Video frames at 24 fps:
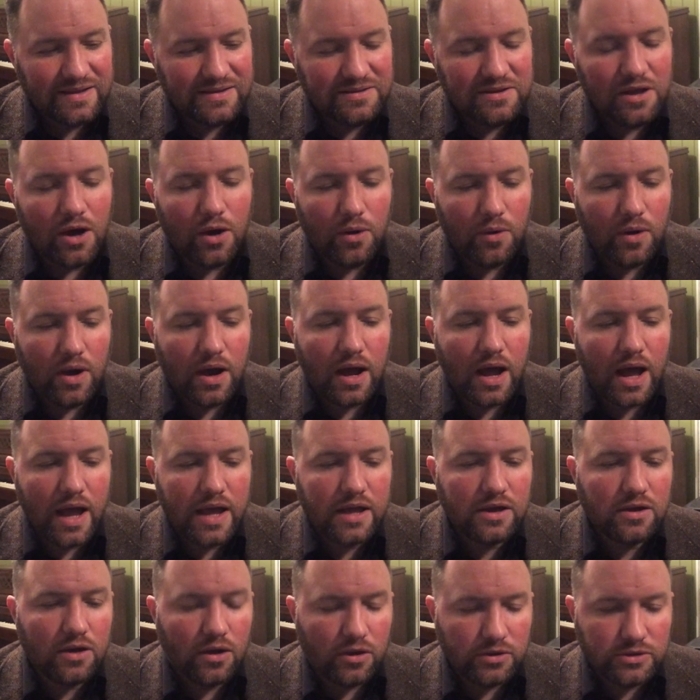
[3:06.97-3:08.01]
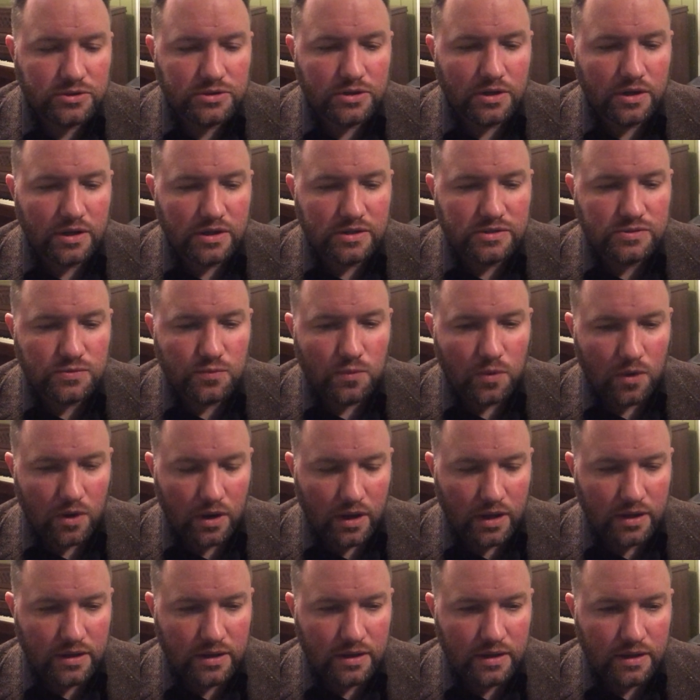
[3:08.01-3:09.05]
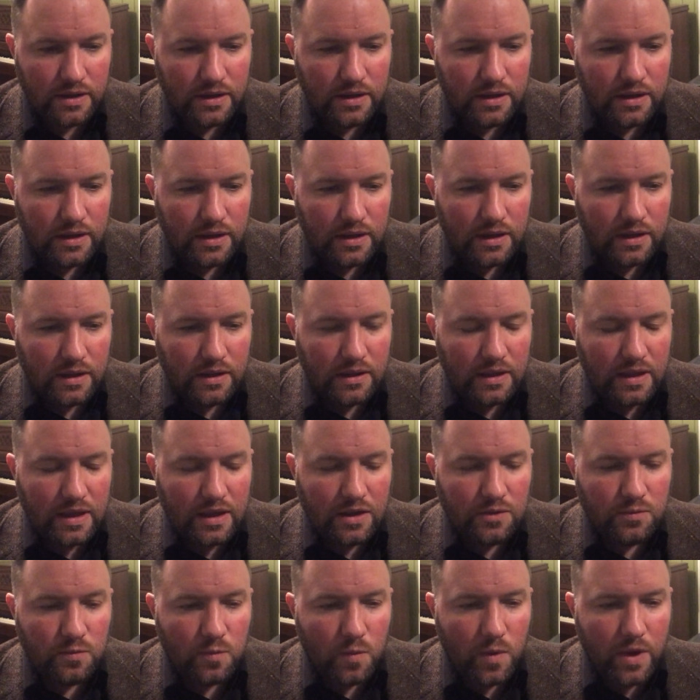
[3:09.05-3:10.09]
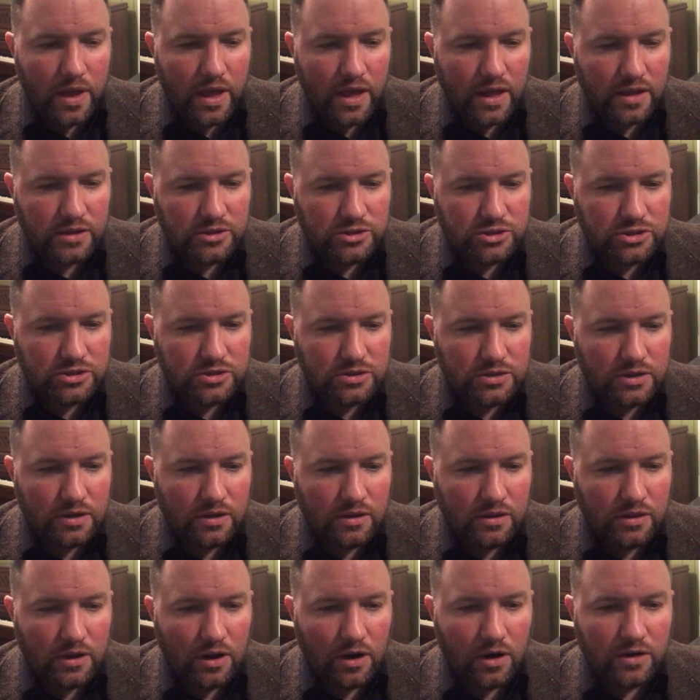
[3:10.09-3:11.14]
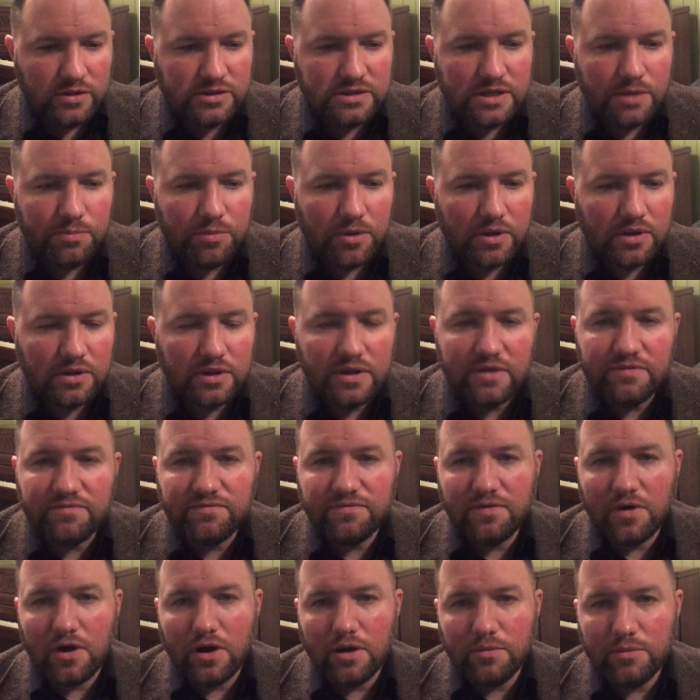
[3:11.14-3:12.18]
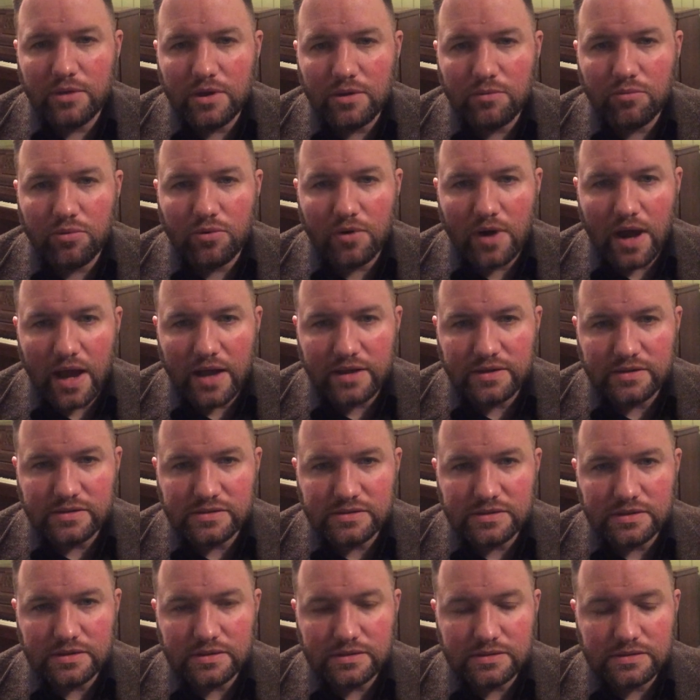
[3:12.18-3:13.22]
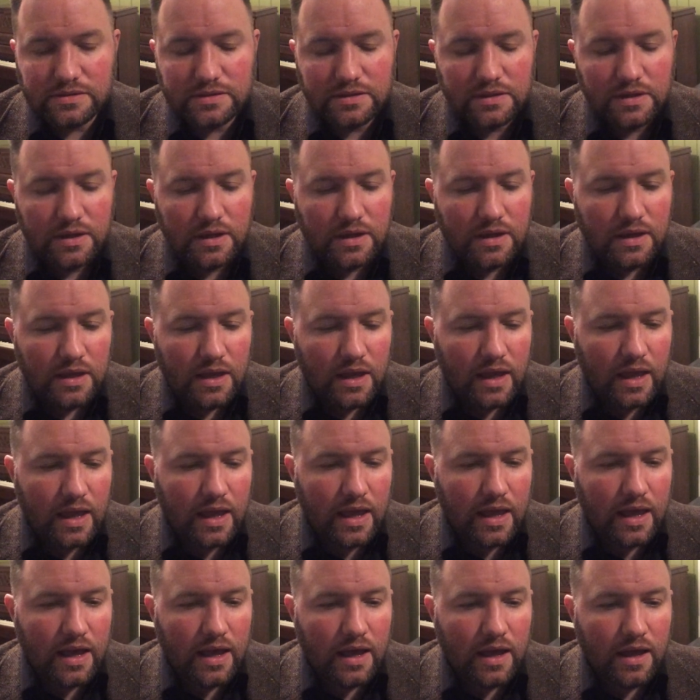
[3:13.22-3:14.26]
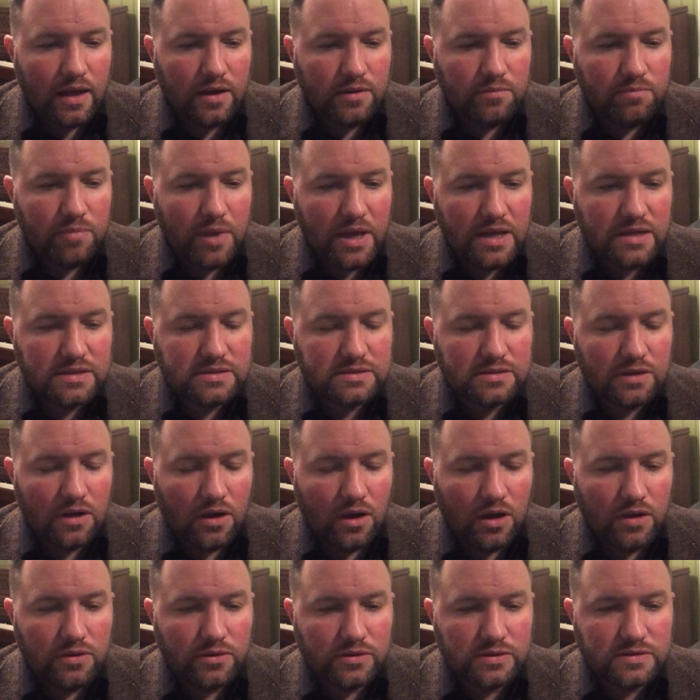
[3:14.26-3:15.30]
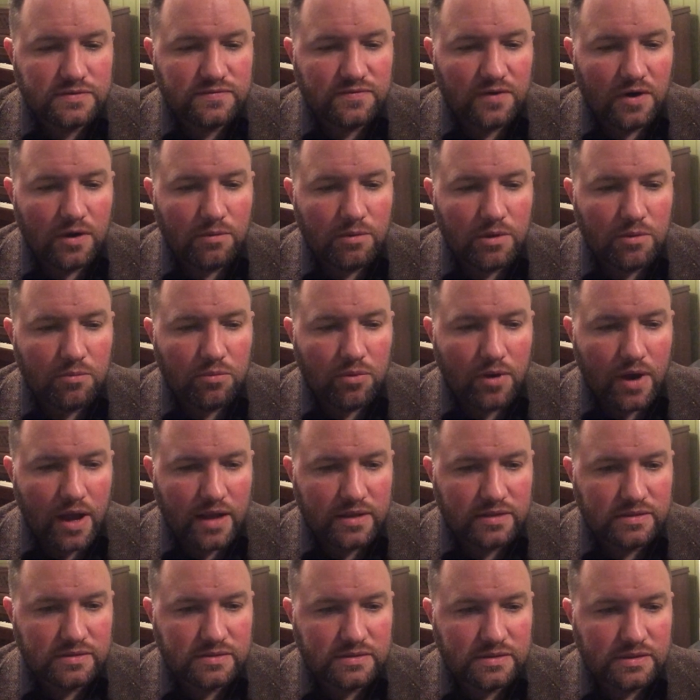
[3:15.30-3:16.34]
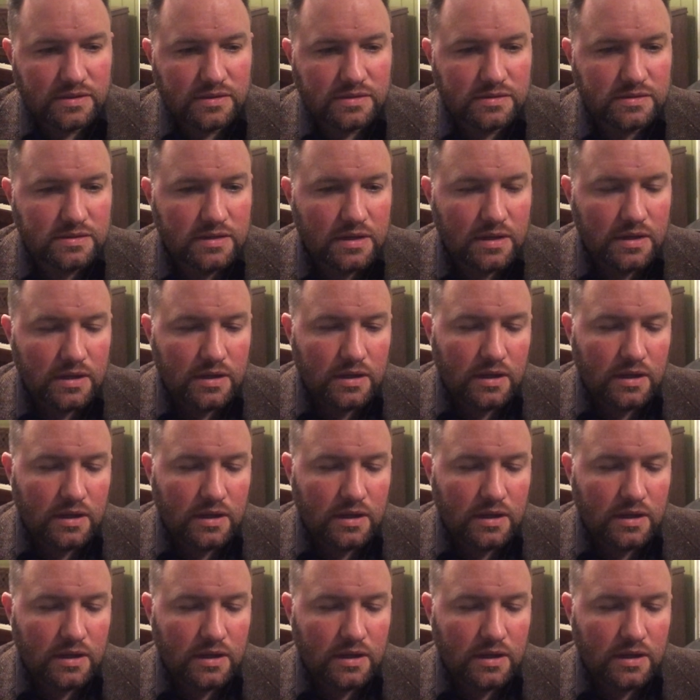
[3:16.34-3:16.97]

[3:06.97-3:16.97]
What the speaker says: No, a high culture is one in which there are typically farming practices, and based on those farming practices,